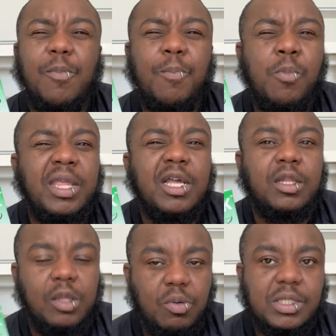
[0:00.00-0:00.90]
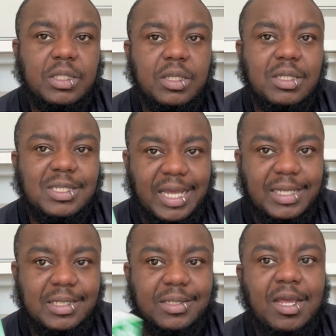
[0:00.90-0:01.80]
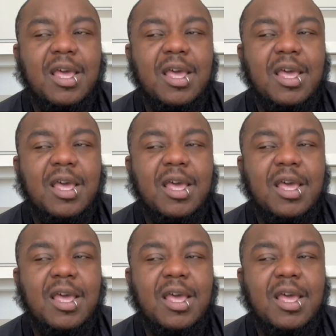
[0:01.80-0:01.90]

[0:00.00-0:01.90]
really close sizes.